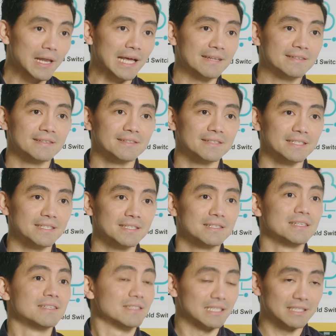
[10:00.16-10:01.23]
latency,
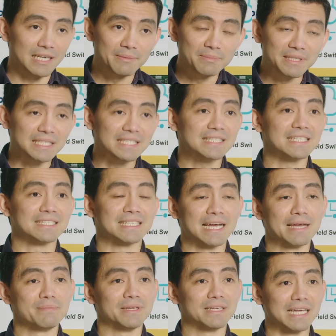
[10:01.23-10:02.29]
deterministic
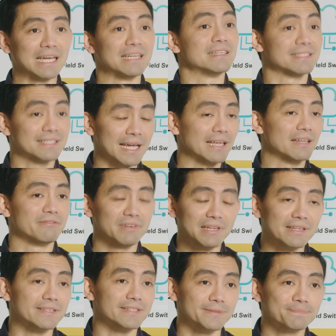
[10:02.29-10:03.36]
timing, and
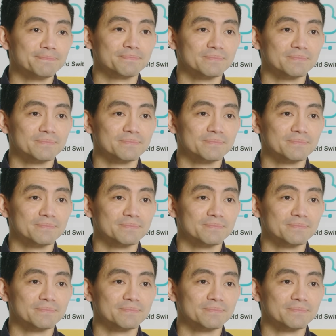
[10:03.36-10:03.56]
scalability.